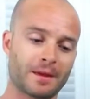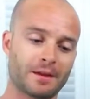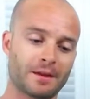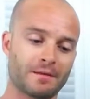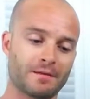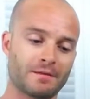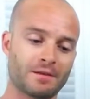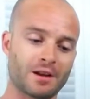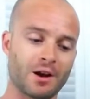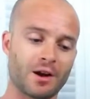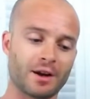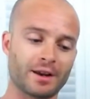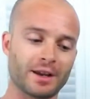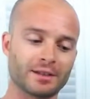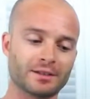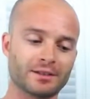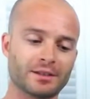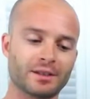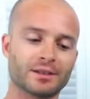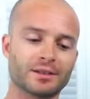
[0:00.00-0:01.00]
Now, I
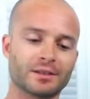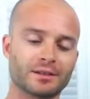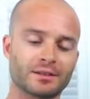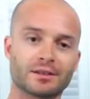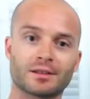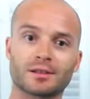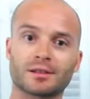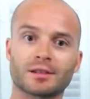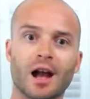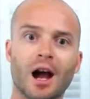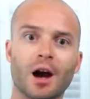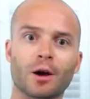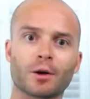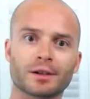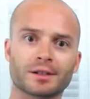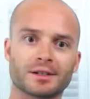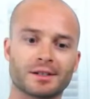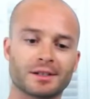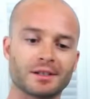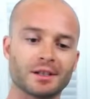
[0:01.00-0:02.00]
guess this
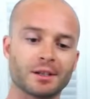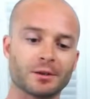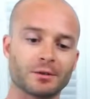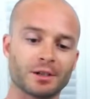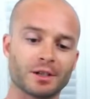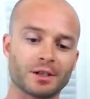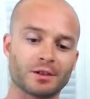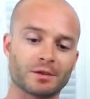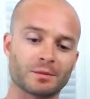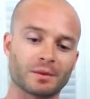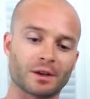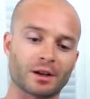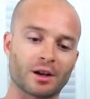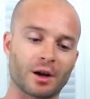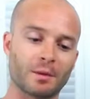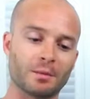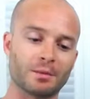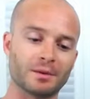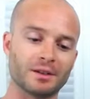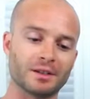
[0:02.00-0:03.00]
sour series from the
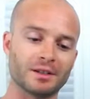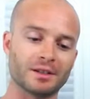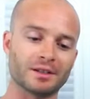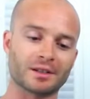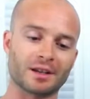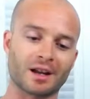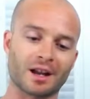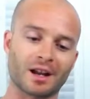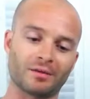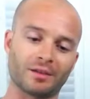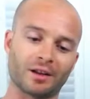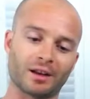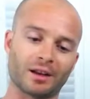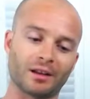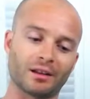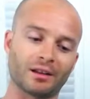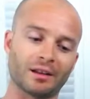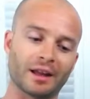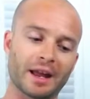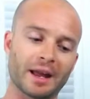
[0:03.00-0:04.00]
company is kind of like
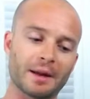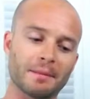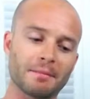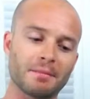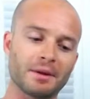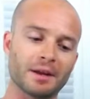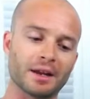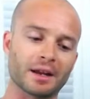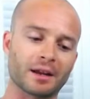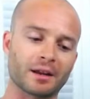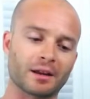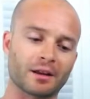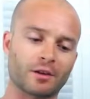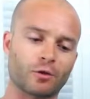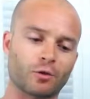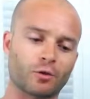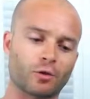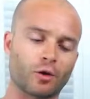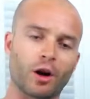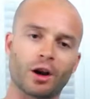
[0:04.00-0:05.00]
a lambic
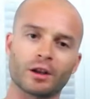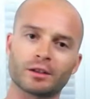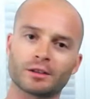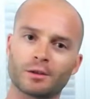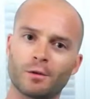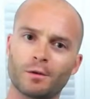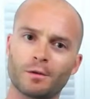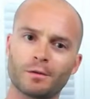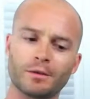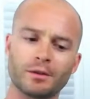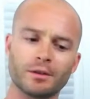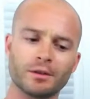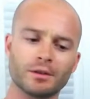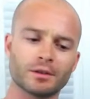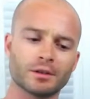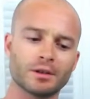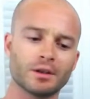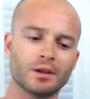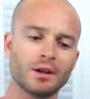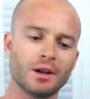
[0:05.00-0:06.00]

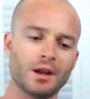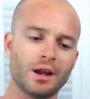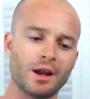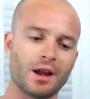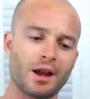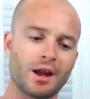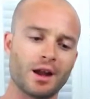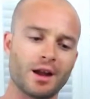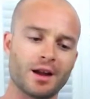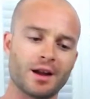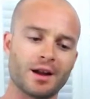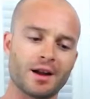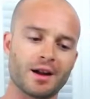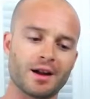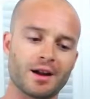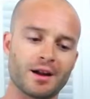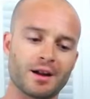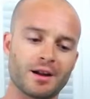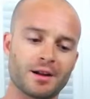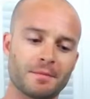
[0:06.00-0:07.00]
crossover.
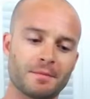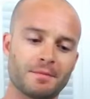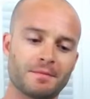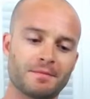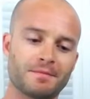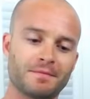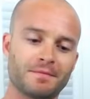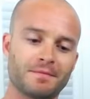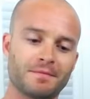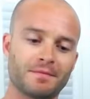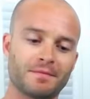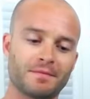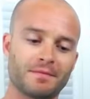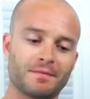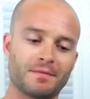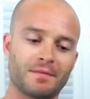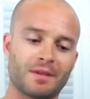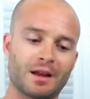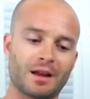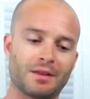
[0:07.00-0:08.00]

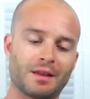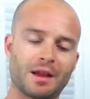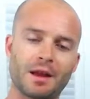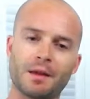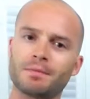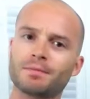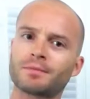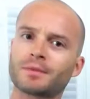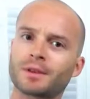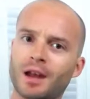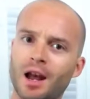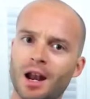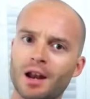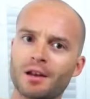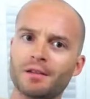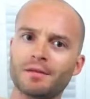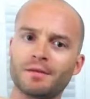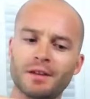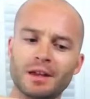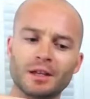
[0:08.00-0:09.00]
That kind
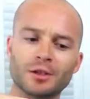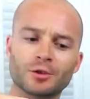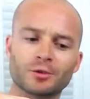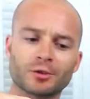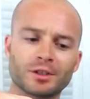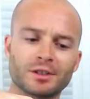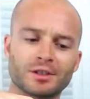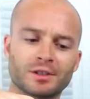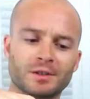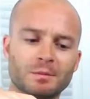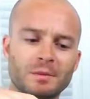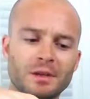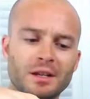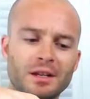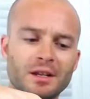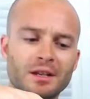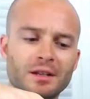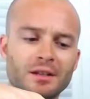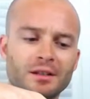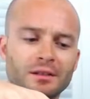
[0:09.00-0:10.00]
of interests
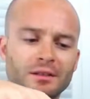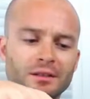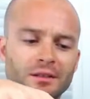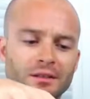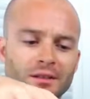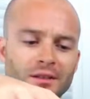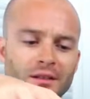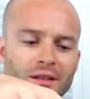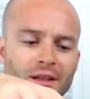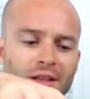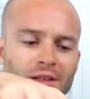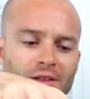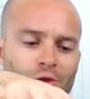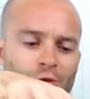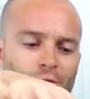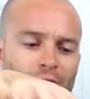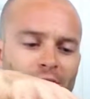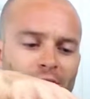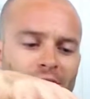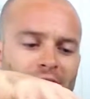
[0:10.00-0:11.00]
me,
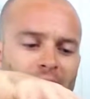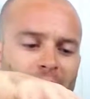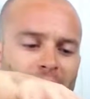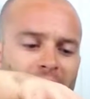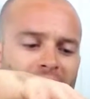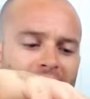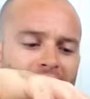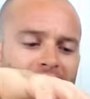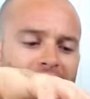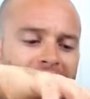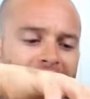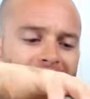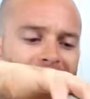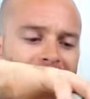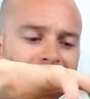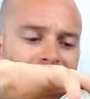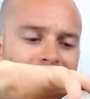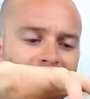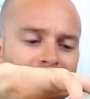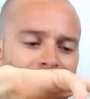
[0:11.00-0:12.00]
intrigues me. I don't
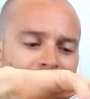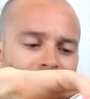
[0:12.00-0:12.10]
think I've